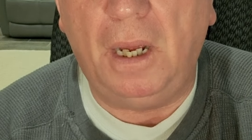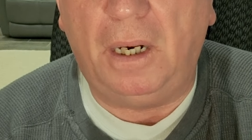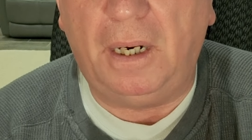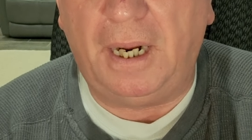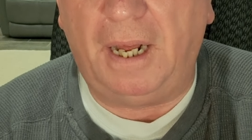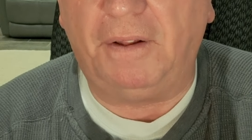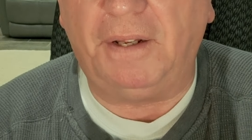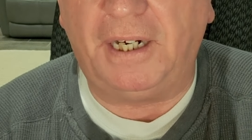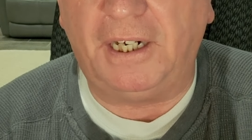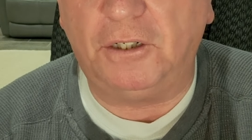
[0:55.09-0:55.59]

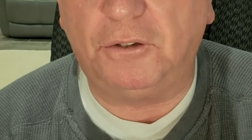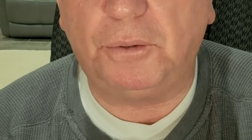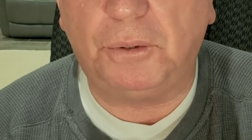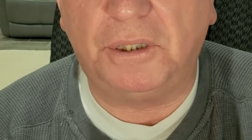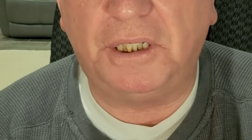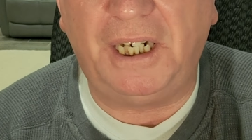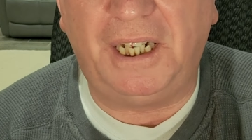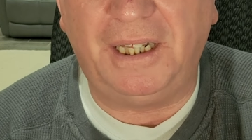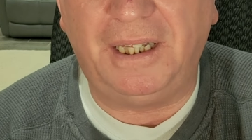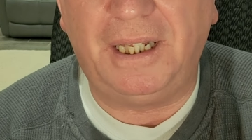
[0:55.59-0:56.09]
Now, the
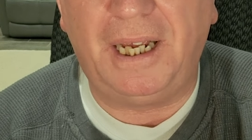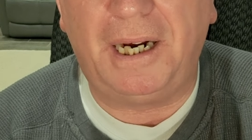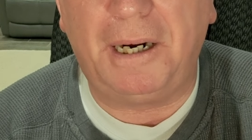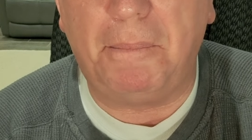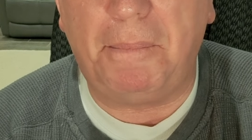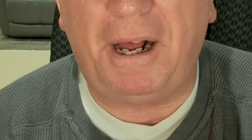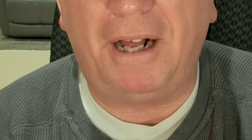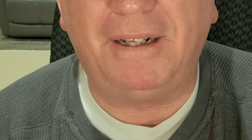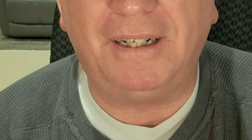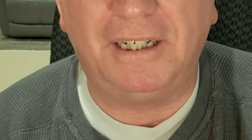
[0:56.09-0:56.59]
interesting thing
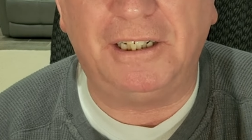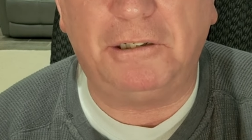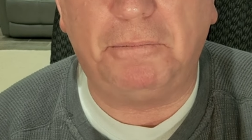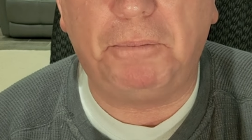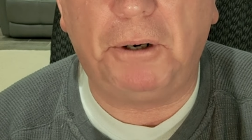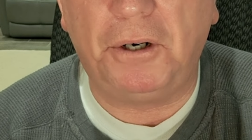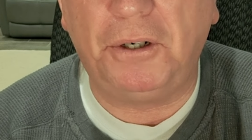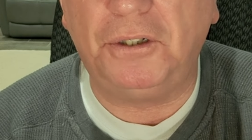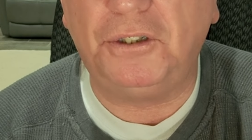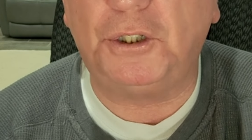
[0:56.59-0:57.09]
about this
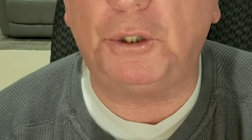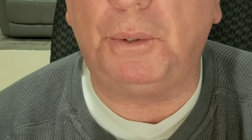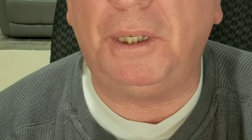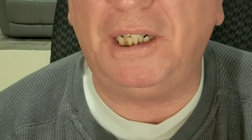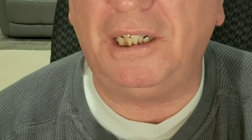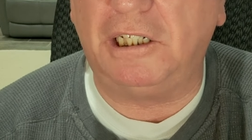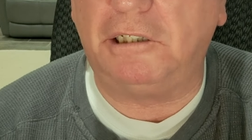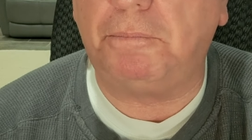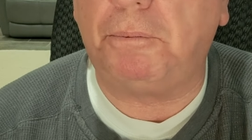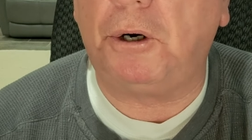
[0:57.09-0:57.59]
perjury,
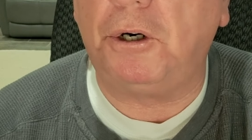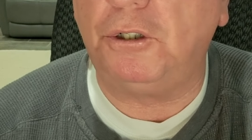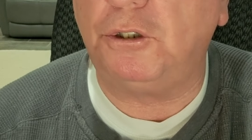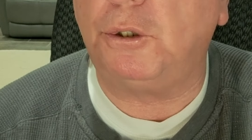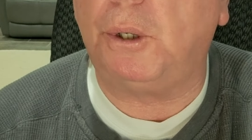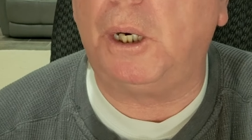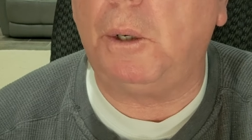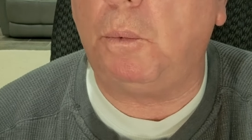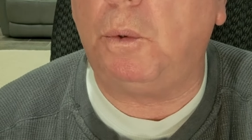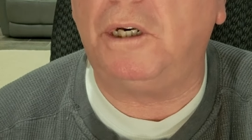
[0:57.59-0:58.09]
this
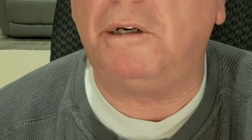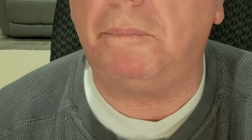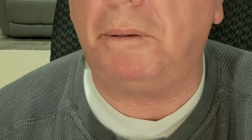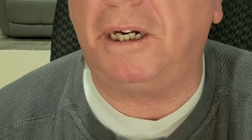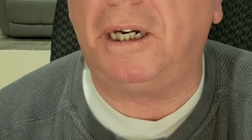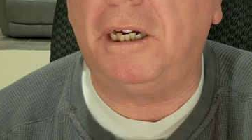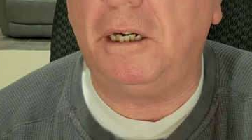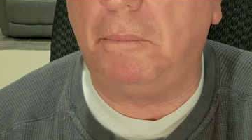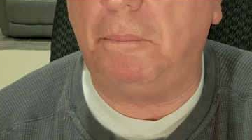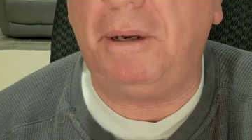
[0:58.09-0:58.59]
perjury would have
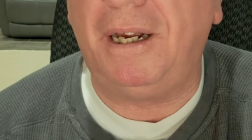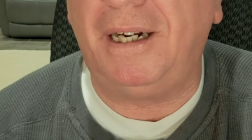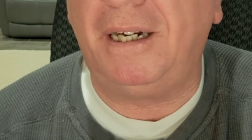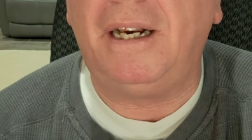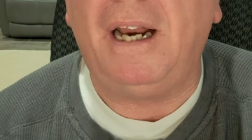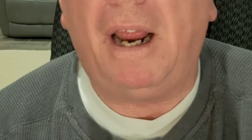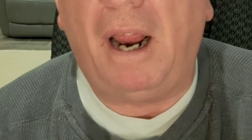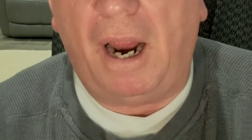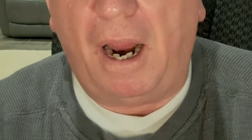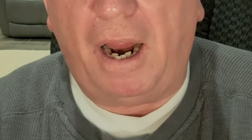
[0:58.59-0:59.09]
been
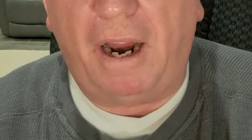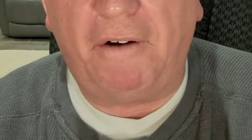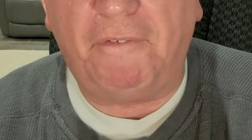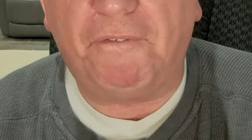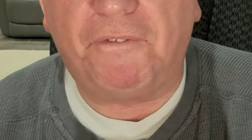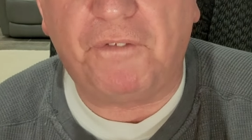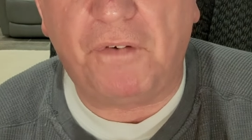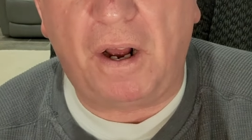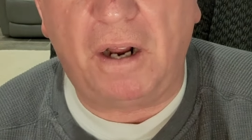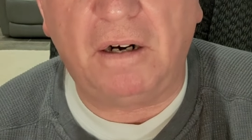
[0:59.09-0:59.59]
committed in
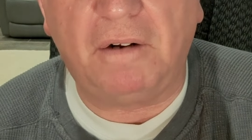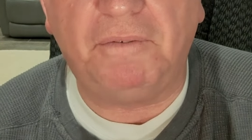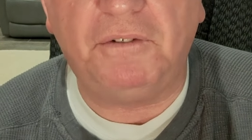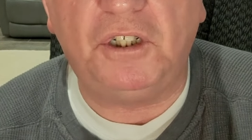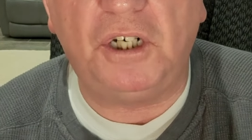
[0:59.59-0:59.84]
front of